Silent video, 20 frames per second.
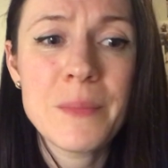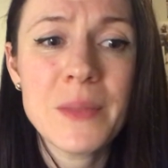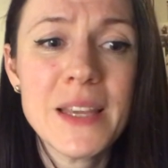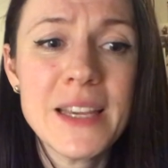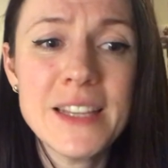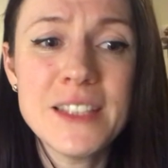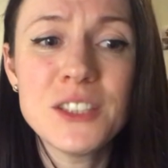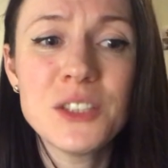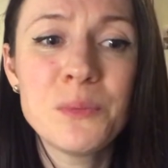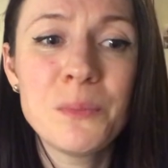
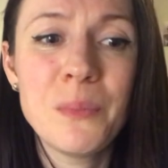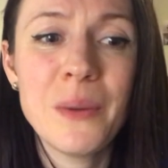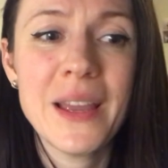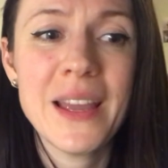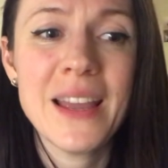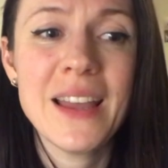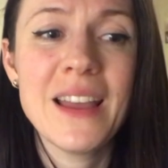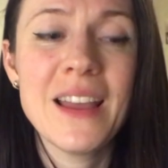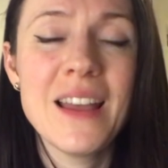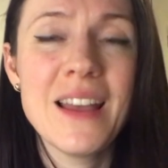each
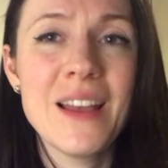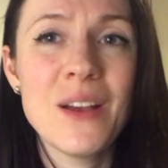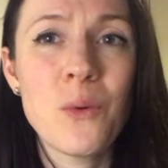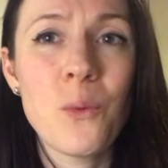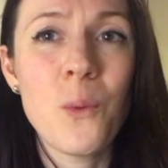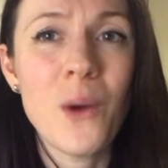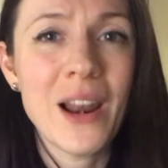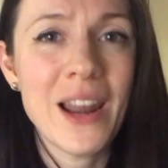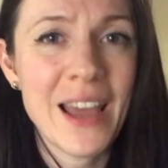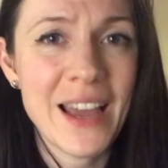bit
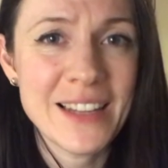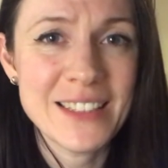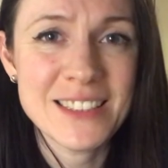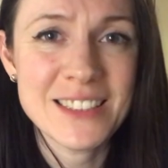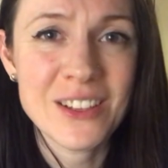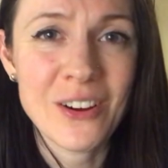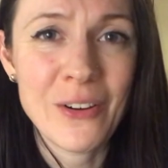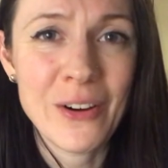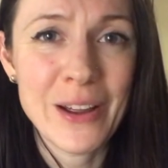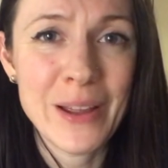well ahead of
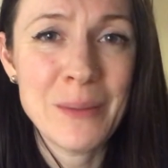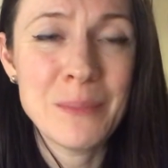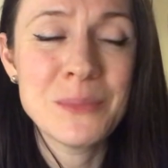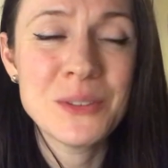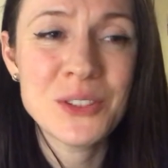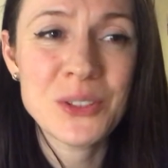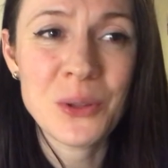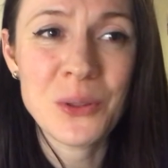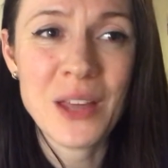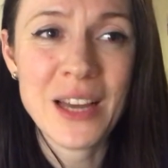time
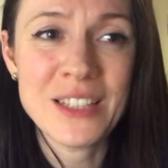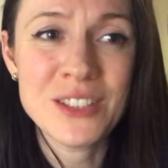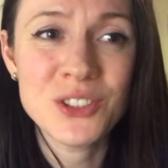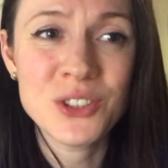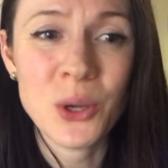so that I